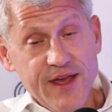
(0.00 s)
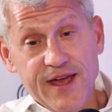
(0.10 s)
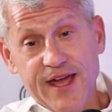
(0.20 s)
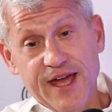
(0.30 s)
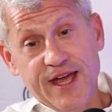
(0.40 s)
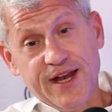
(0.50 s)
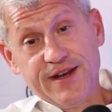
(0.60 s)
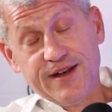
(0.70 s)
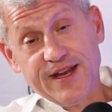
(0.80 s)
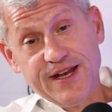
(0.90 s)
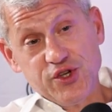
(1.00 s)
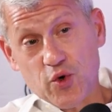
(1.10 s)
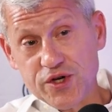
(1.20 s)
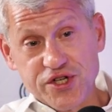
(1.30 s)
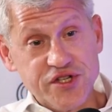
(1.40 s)
And
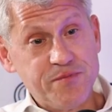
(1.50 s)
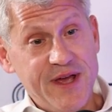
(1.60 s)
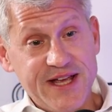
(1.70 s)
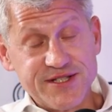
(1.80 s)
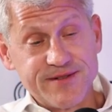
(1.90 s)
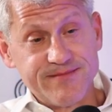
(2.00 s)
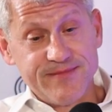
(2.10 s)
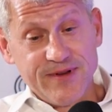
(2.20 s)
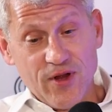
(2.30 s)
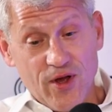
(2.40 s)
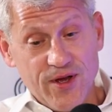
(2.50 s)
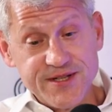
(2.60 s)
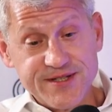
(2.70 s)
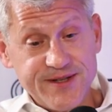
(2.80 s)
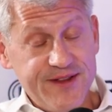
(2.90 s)
Georgia just passed
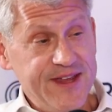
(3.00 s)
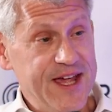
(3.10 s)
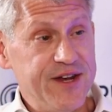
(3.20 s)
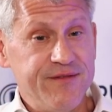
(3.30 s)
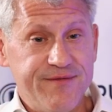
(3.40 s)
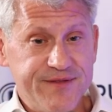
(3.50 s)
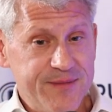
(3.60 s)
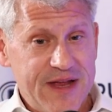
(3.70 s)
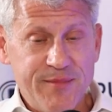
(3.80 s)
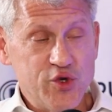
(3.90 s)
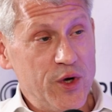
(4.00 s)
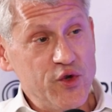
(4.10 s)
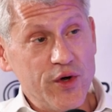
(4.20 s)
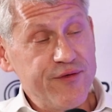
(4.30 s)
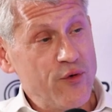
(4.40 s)
laws at the end of sometime in
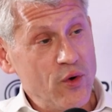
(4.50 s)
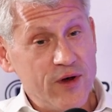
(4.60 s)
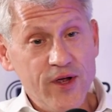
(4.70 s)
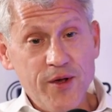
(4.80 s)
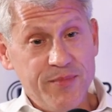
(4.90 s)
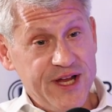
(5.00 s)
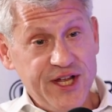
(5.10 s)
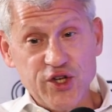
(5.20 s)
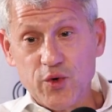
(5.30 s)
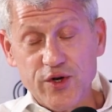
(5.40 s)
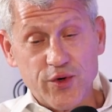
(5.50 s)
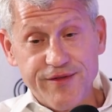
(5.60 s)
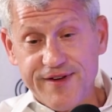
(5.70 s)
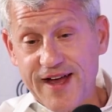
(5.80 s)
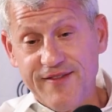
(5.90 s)
2024, beginning of
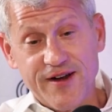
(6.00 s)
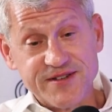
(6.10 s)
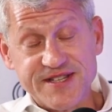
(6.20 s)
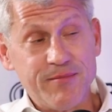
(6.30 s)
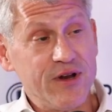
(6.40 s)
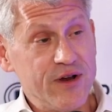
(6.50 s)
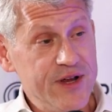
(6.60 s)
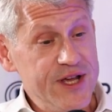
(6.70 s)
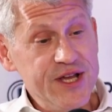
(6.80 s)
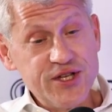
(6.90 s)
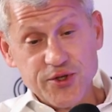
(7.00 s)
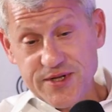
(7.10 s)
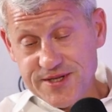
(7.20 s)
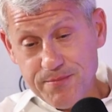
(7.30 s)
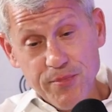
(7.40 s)
2025 that are similar. So
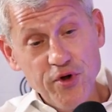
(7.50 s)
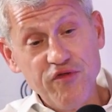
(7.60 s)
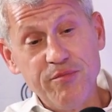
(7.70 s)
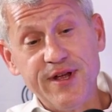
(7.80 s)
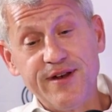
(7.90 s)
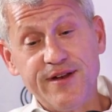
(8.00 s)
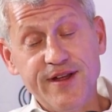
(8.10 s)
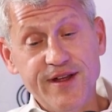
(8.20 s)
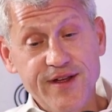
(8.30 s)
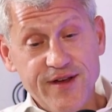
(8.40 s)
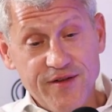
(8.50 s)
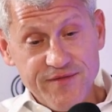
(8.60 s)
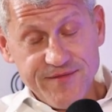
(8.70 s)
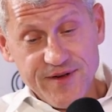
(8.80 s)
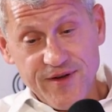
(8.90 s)
it's a movement
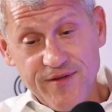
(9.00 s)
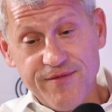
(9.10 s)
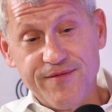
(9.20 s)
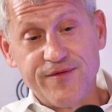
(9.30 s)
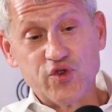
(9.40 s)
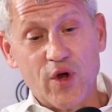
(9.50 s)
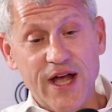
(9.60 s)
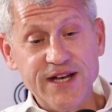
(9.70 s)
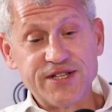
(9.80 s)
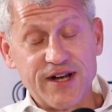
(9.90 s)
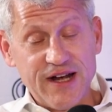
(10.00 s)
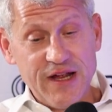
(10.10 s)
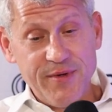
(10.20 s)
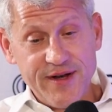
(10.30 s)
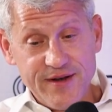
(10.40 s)
of trying to
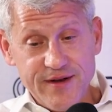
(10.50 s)
limit